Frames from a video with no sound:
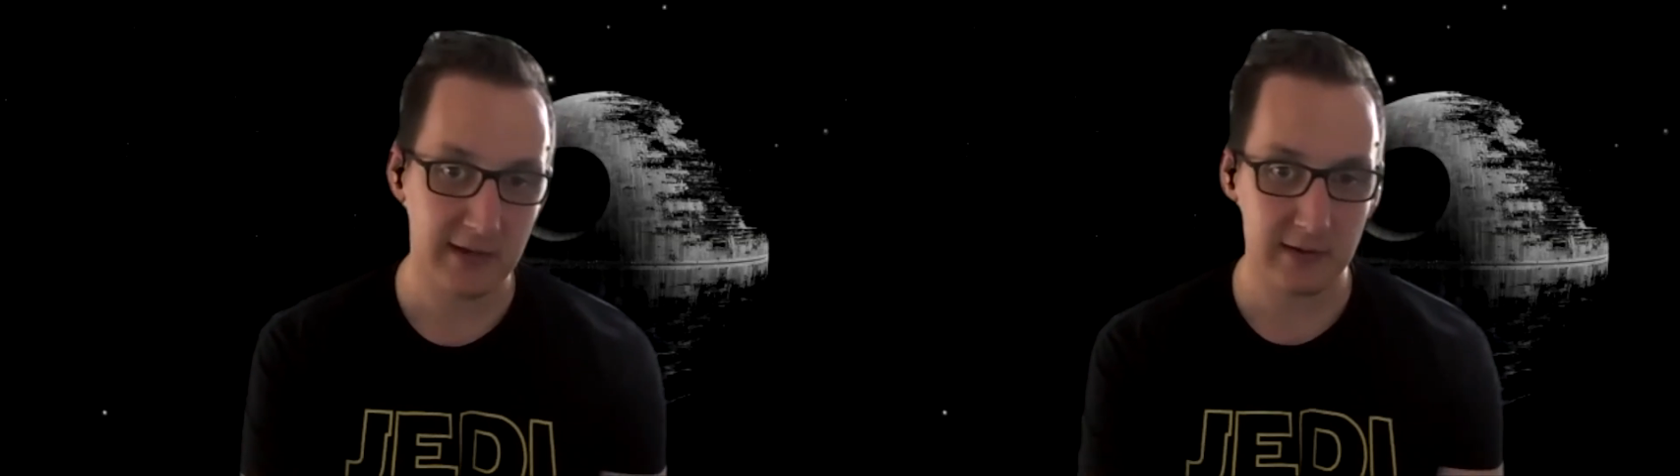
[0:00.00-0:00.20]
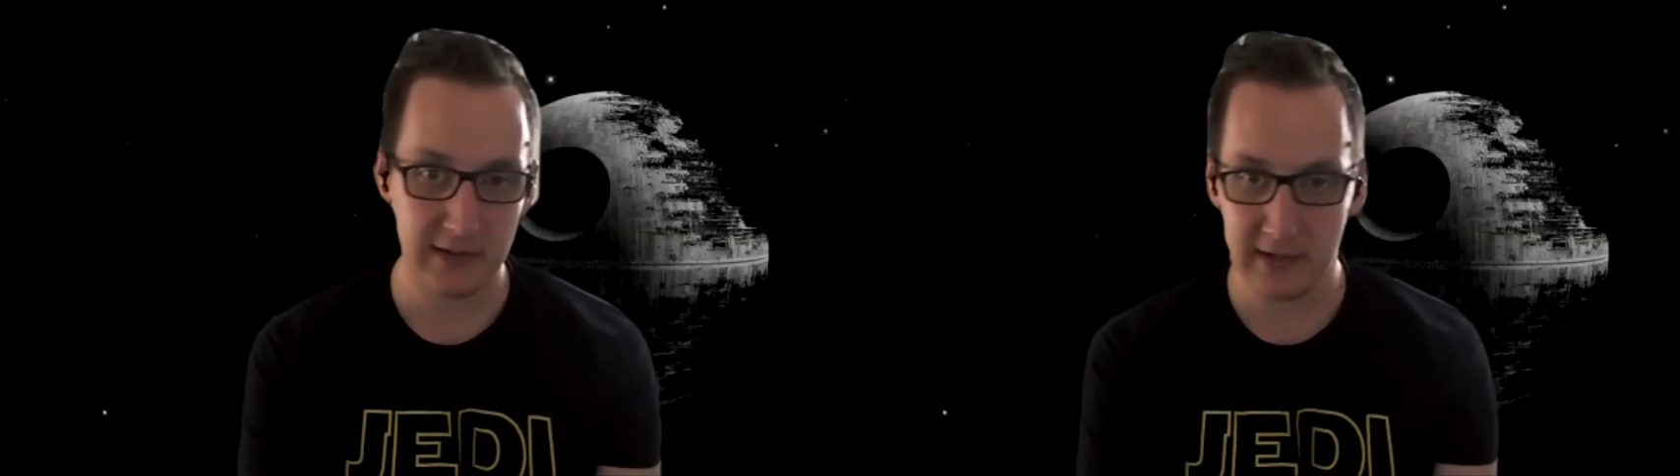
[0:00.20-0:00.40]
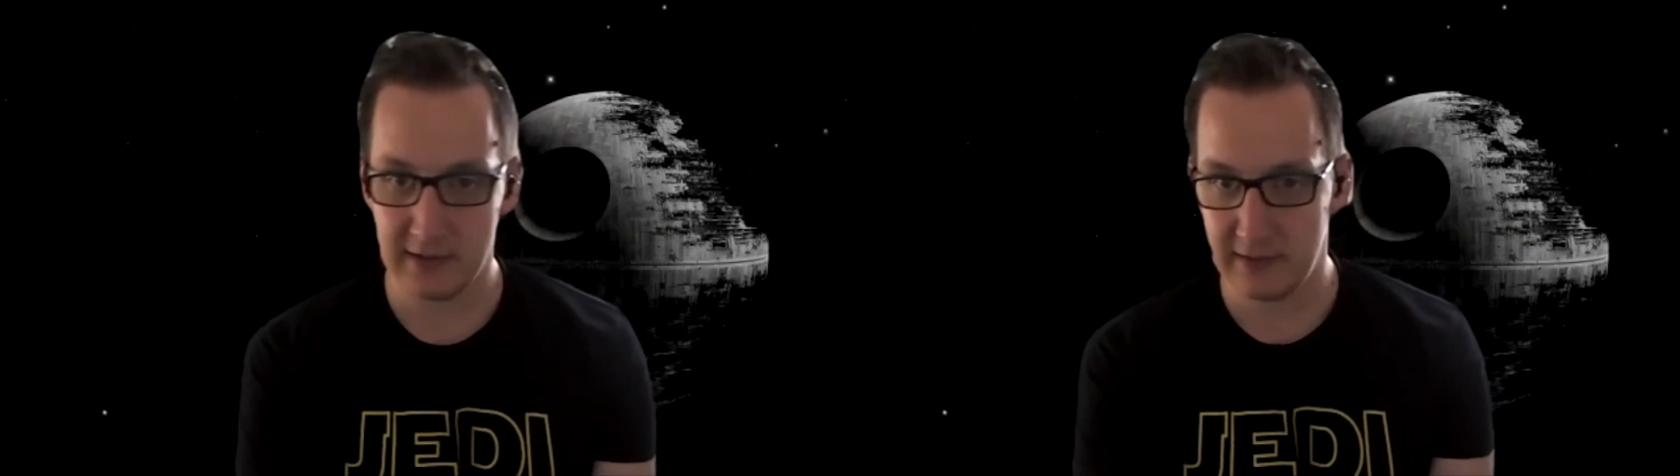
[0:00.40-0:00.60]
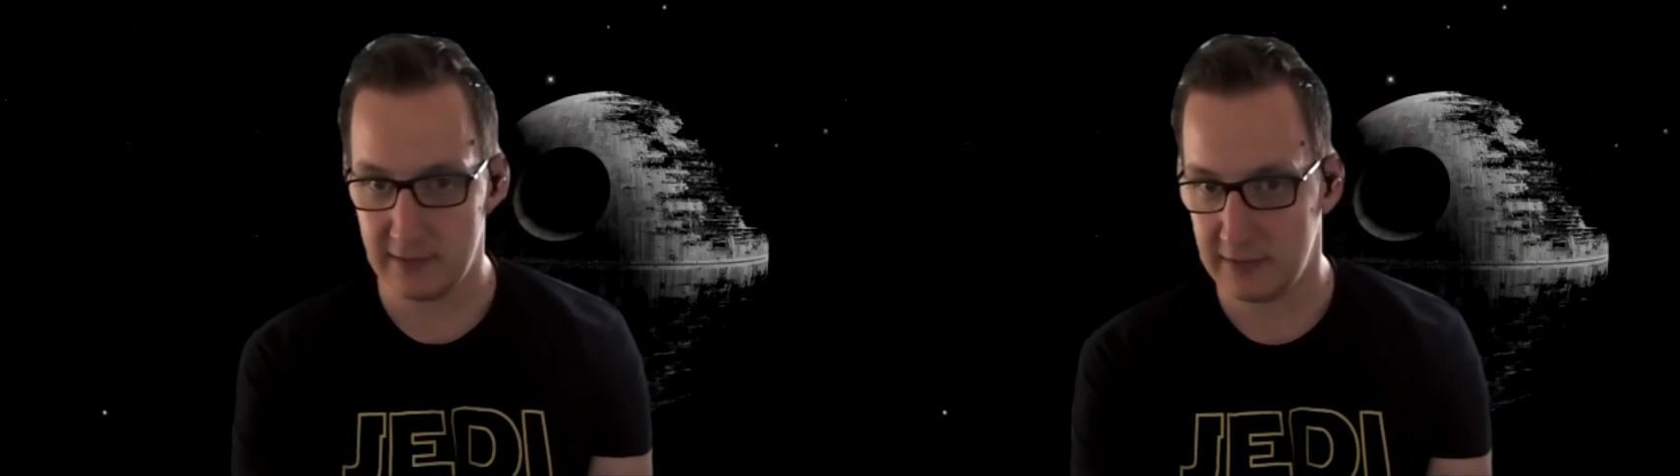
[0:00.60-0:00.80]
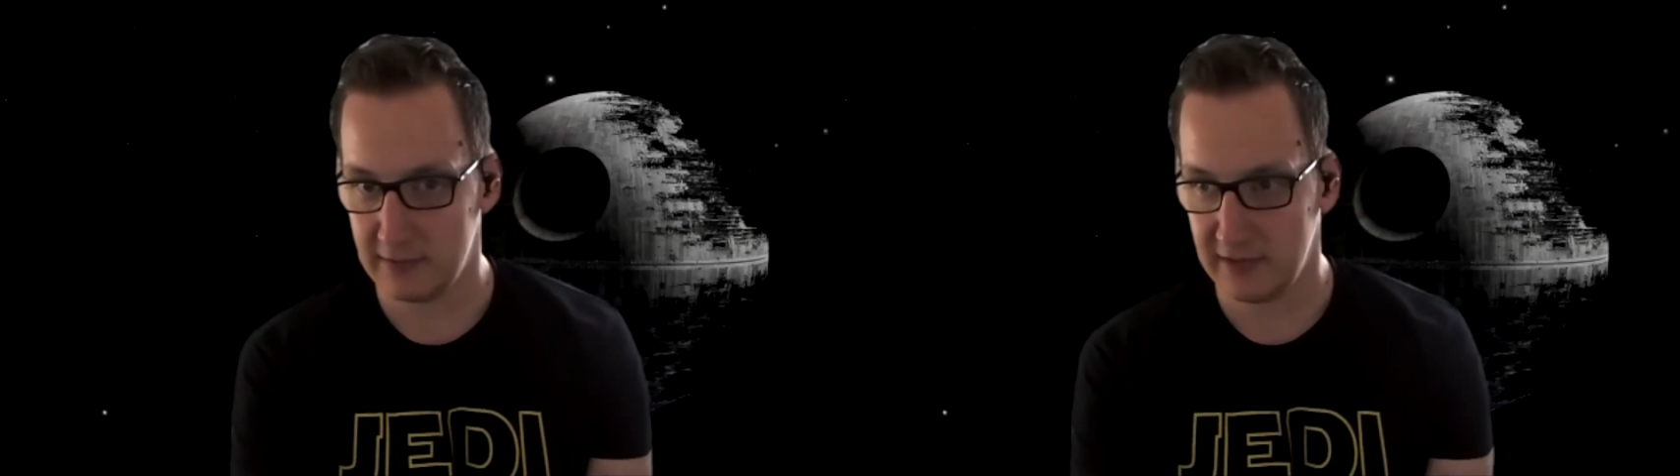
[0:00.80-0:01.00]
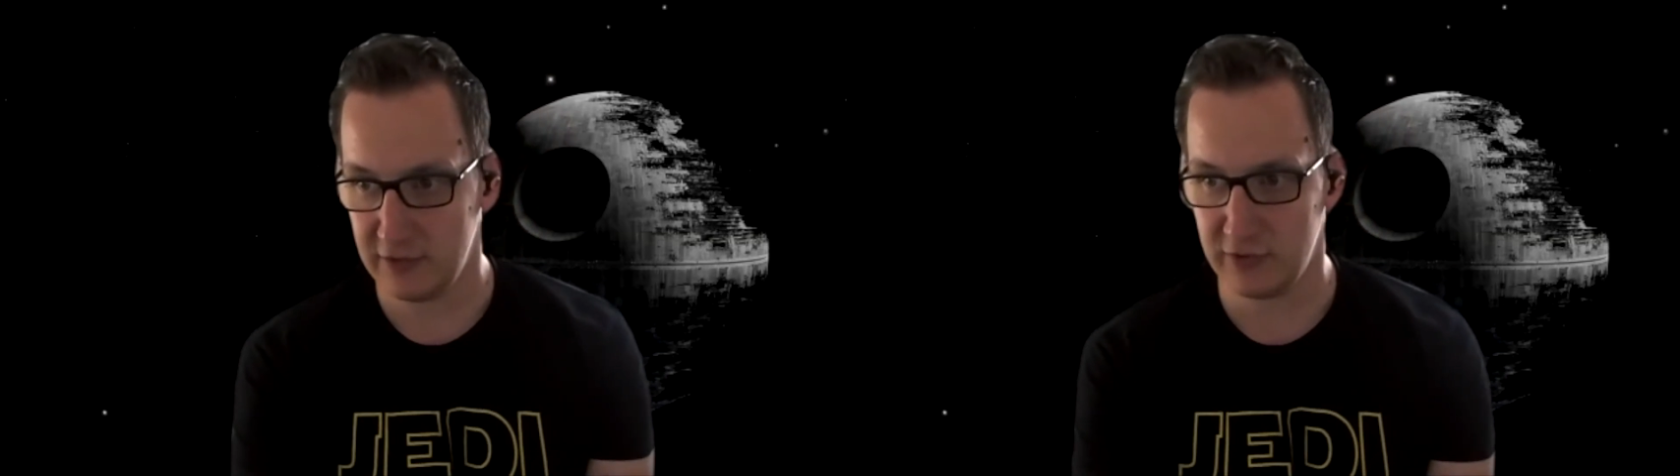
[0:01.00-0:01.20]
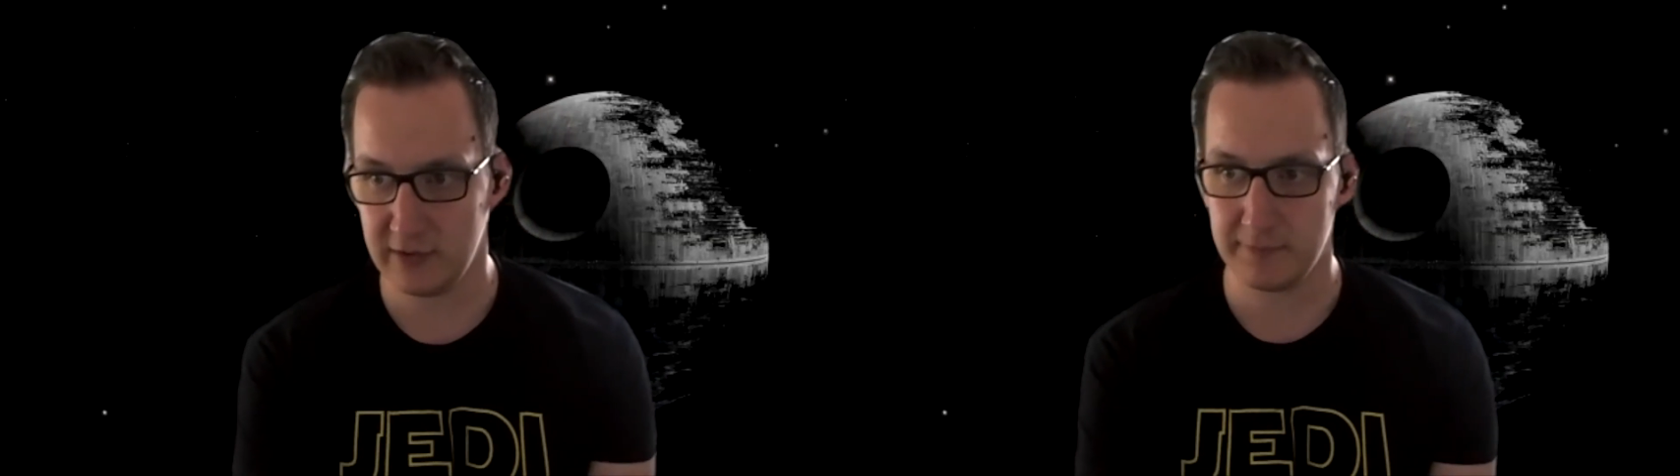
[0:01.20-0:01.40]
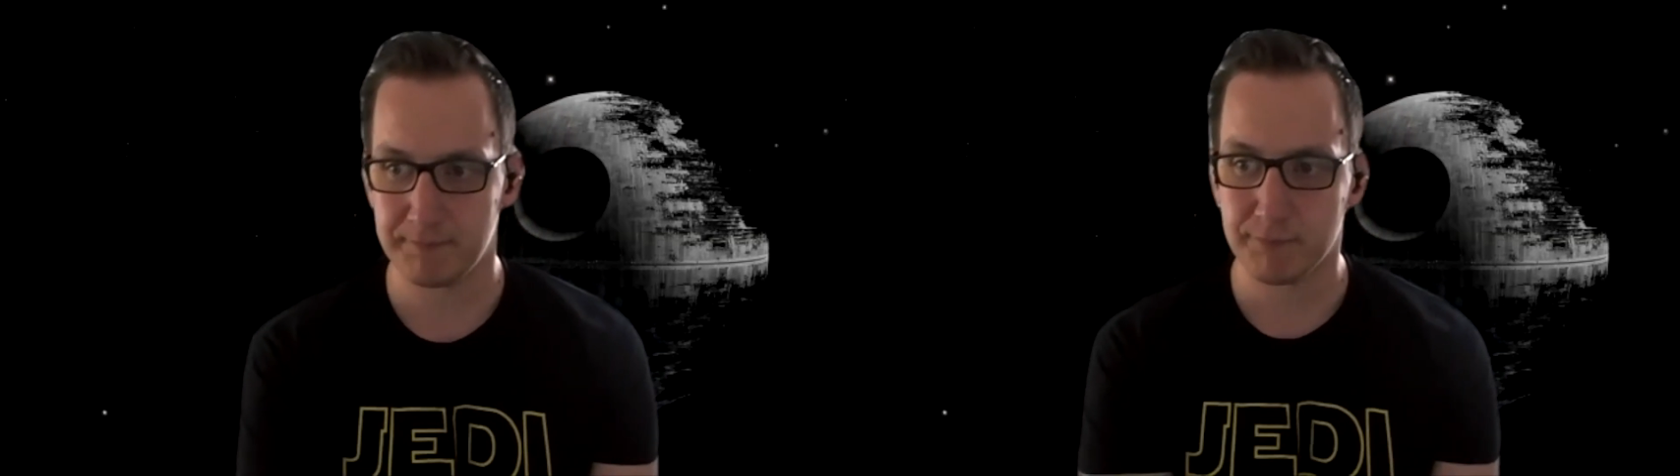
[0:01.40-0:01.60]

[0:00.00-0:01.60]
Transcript: again in teaching.